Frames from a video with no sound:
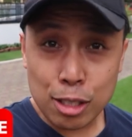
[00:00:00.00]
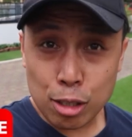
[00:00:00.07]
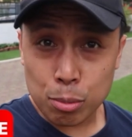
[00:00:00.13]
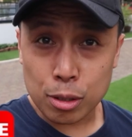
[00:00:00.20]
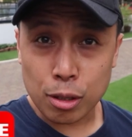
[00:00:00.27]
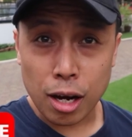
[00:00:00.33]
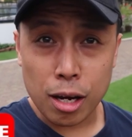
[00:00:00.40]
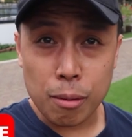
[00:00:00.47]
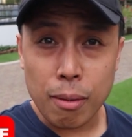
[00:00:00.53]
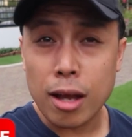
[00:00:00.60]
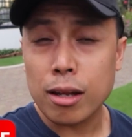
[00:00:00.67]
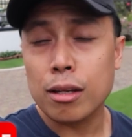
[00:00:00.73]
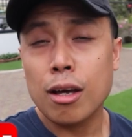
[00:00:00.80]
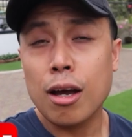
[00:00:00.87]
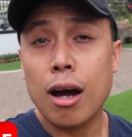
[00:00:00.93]
subscribe
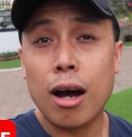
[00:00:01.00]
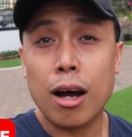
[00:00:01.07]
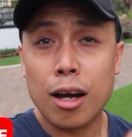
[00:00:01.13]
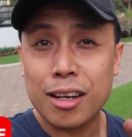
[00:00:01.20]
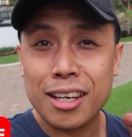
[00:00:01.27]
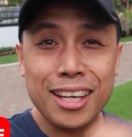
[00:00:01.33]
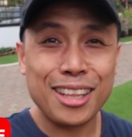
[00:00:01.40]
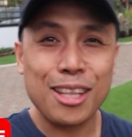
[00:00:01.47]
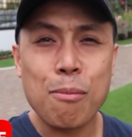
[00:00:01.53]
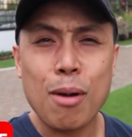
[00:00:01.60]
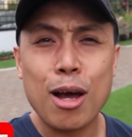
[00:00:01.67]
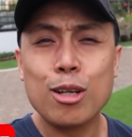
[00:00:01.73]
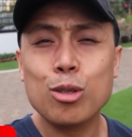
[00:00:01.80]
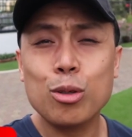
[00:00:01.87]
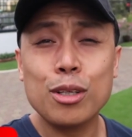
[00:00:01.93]
and hit the
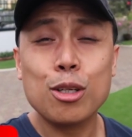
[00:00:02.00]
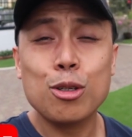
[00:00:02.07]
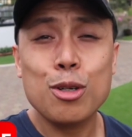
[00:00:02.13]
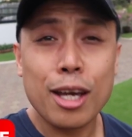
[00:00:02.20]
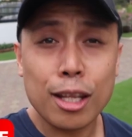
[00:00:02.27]
bell so that